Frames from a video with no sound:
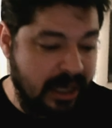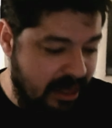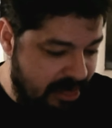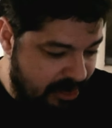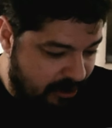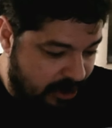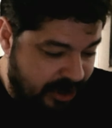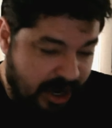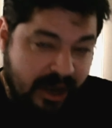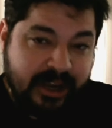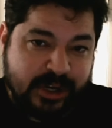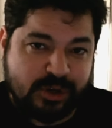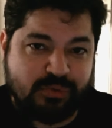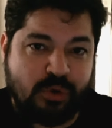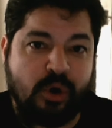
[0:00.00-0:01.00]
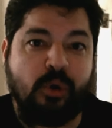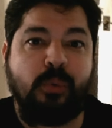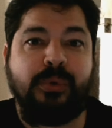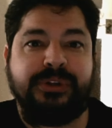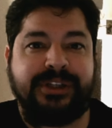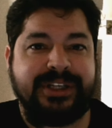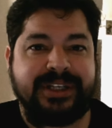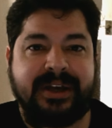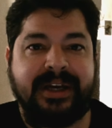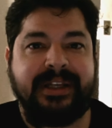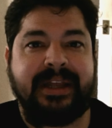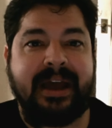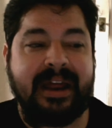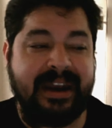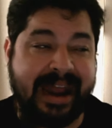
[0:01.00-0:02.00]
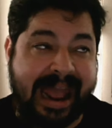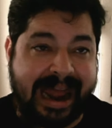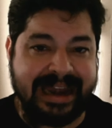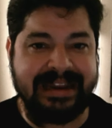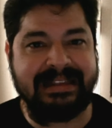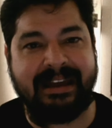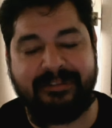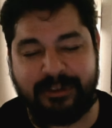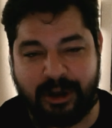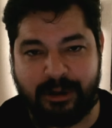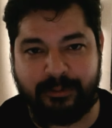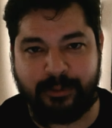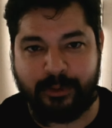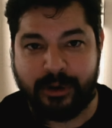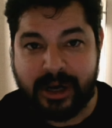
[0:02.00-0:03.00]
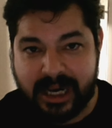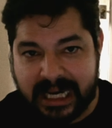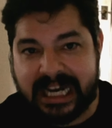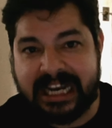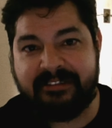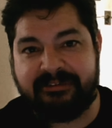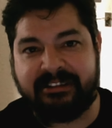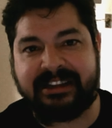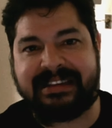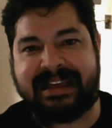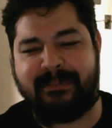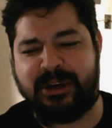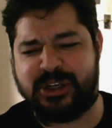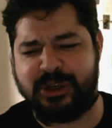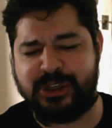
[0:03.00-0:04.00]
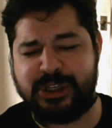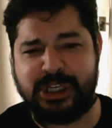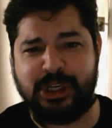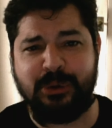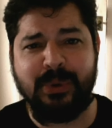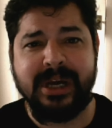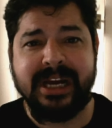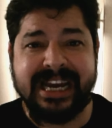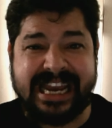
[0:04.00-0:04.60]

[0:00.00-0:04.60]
the dice roll will decide that, and any leftover inflict damage onto you.